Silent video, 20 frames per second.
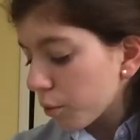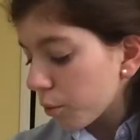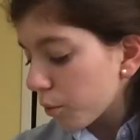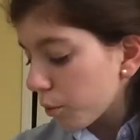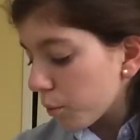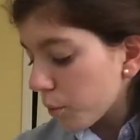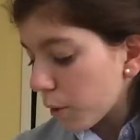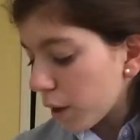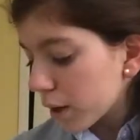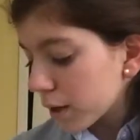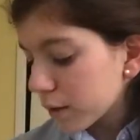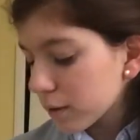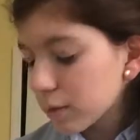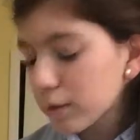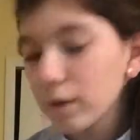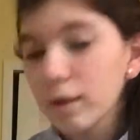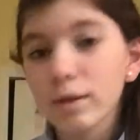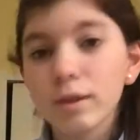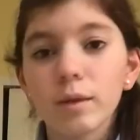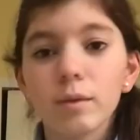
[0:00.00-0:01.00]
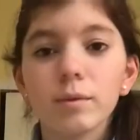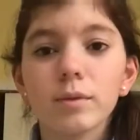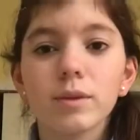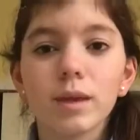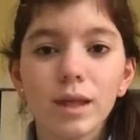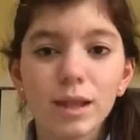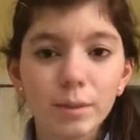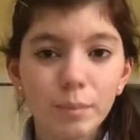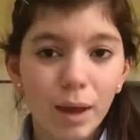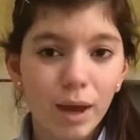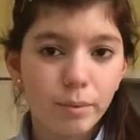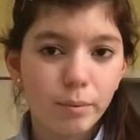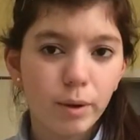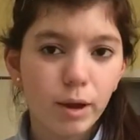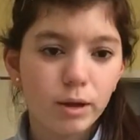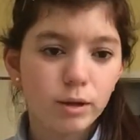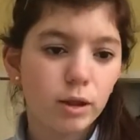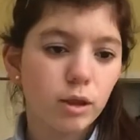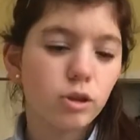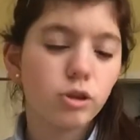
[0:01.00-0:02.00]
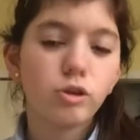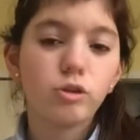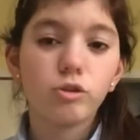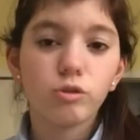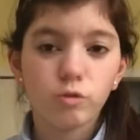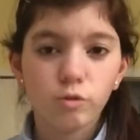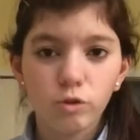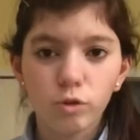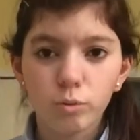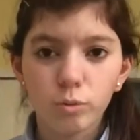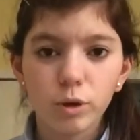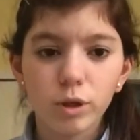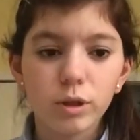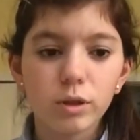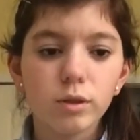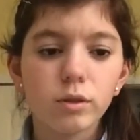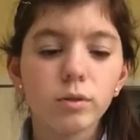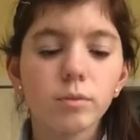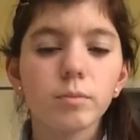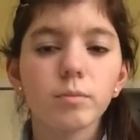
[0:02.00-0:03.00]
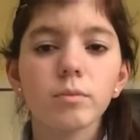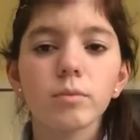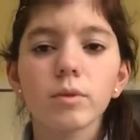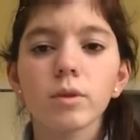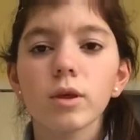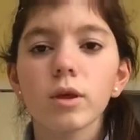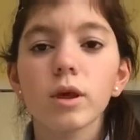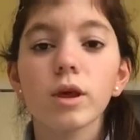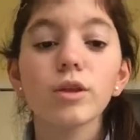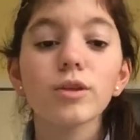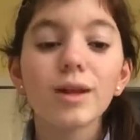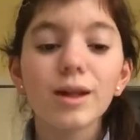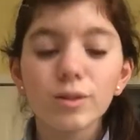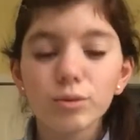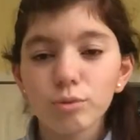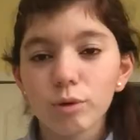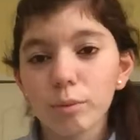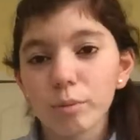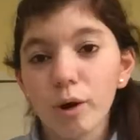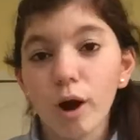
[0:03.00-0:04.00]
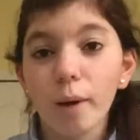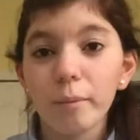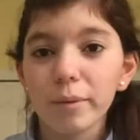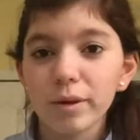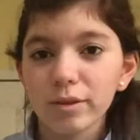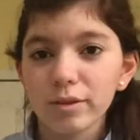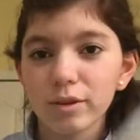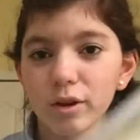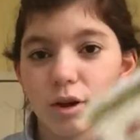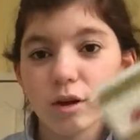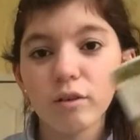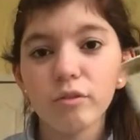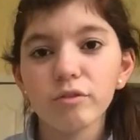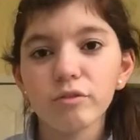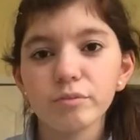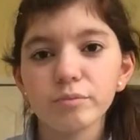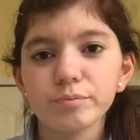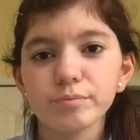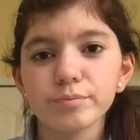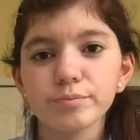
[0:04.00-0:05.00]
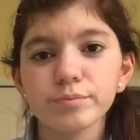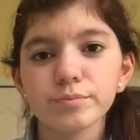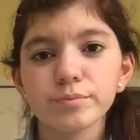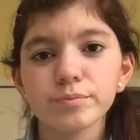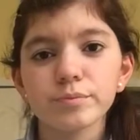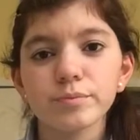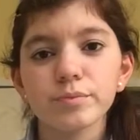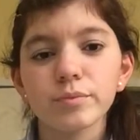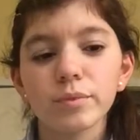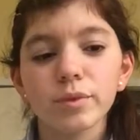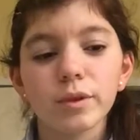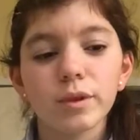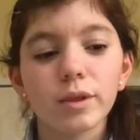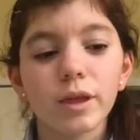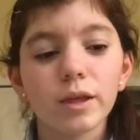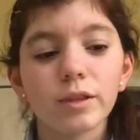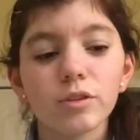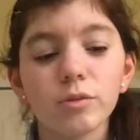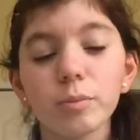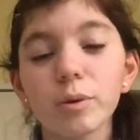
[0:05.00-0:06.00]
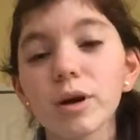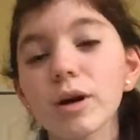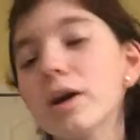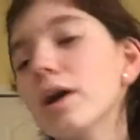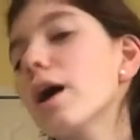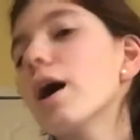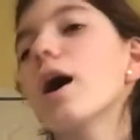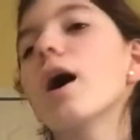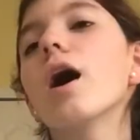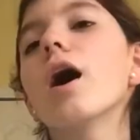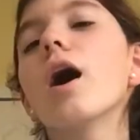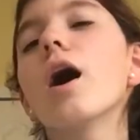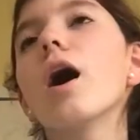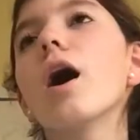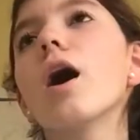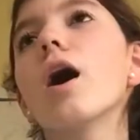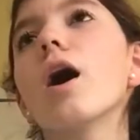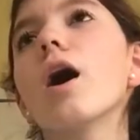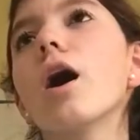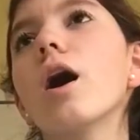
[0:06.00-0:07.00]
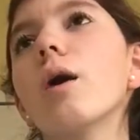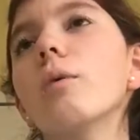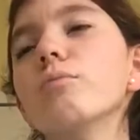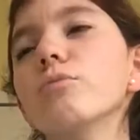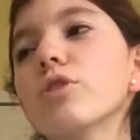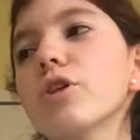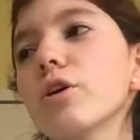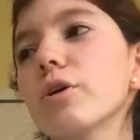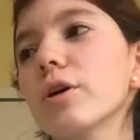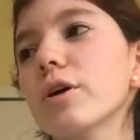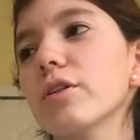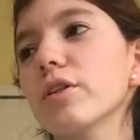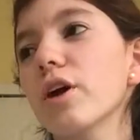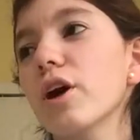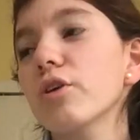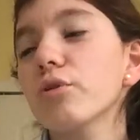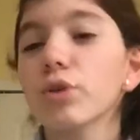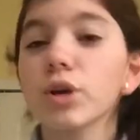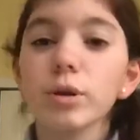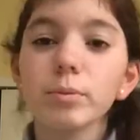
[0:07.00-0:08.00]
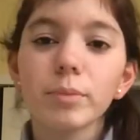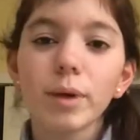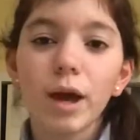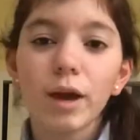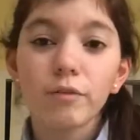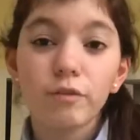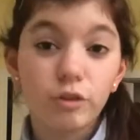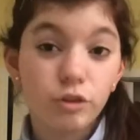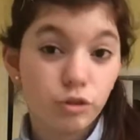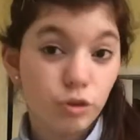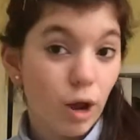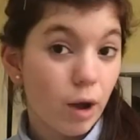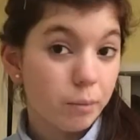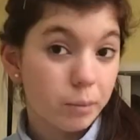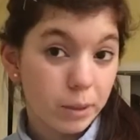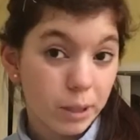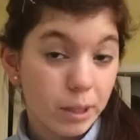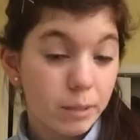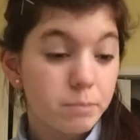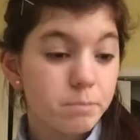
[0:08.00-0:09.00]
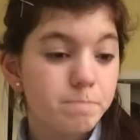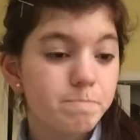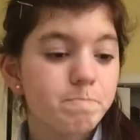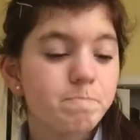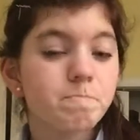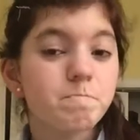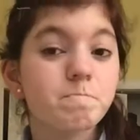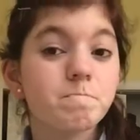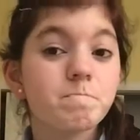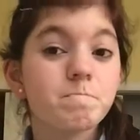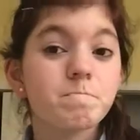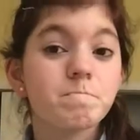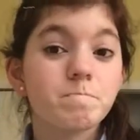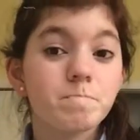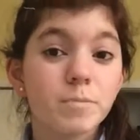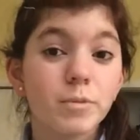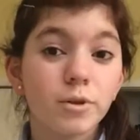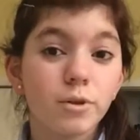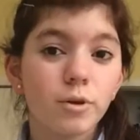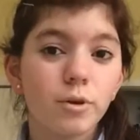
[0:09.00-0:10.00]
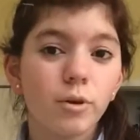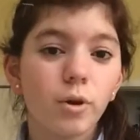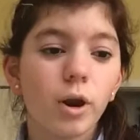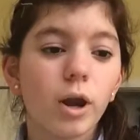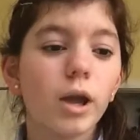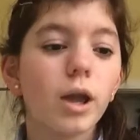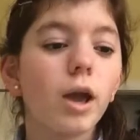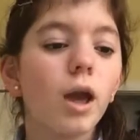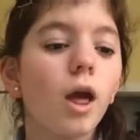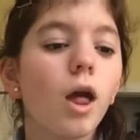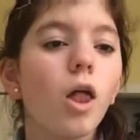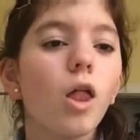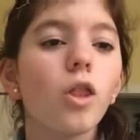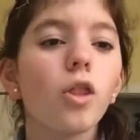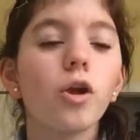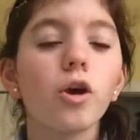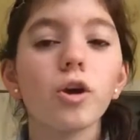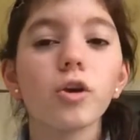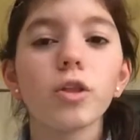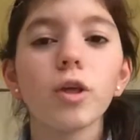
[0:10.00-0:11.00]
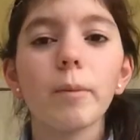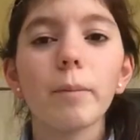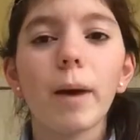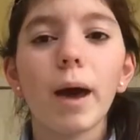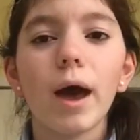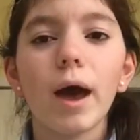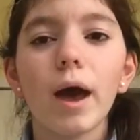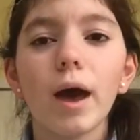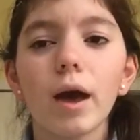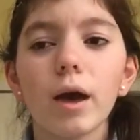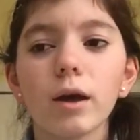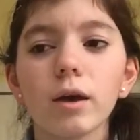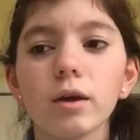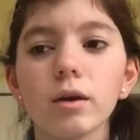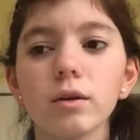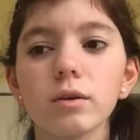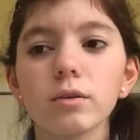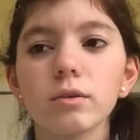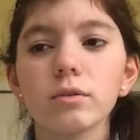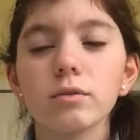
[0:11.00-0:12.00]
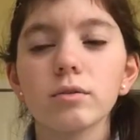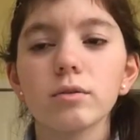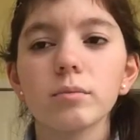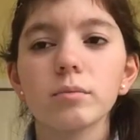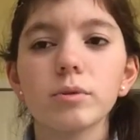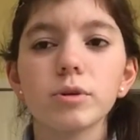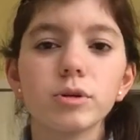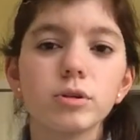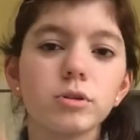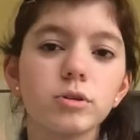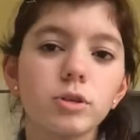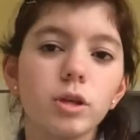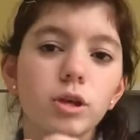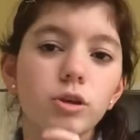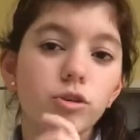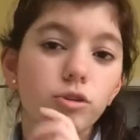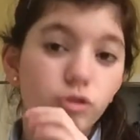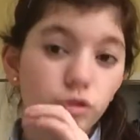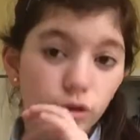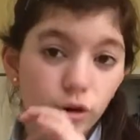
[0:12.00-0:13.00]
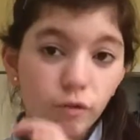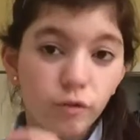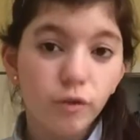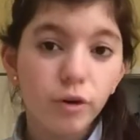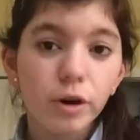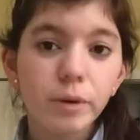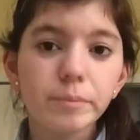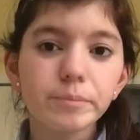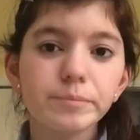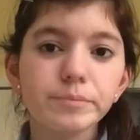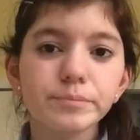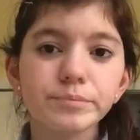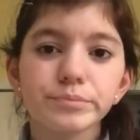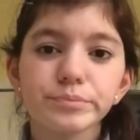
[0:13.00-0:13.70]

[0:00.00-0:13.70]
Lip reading: One is a daily backpack that you can use for Youth Marines. That's where I put all my stuff. This book. There is a green bag for traveling. Great. There is a bag to put like uniform.